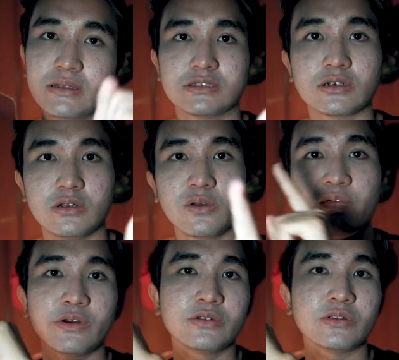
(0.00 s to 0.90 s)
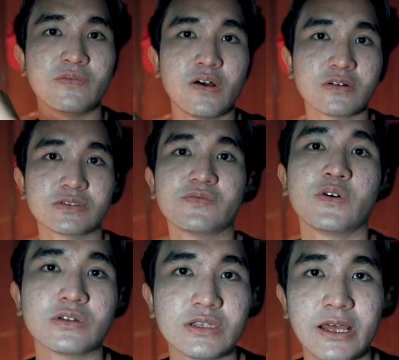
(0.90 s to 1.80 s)
So look forward to the vlogs
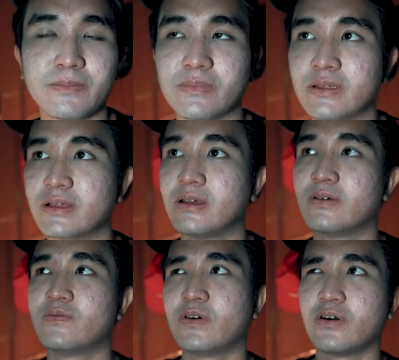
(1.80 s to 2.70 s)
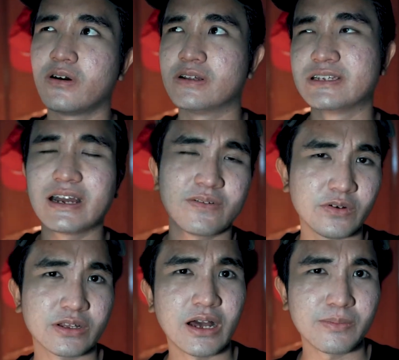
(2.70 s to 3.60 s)
for them, for
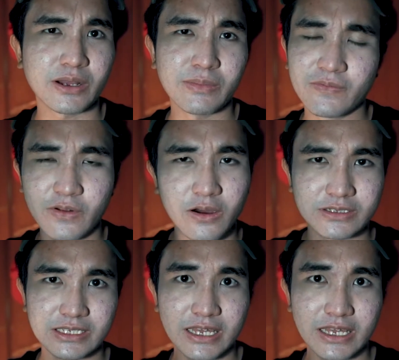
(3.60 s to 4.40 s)
the upcoming vlogs.